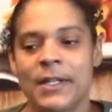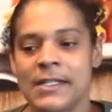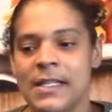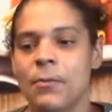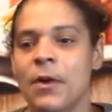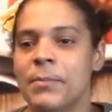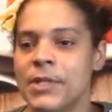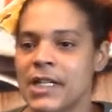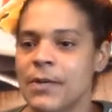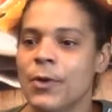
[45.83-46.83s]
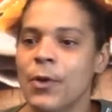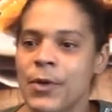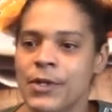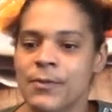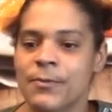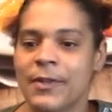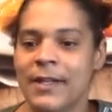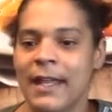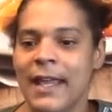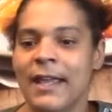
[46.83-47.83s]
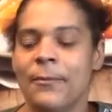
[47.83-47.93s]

to see what machine we're going to for the day.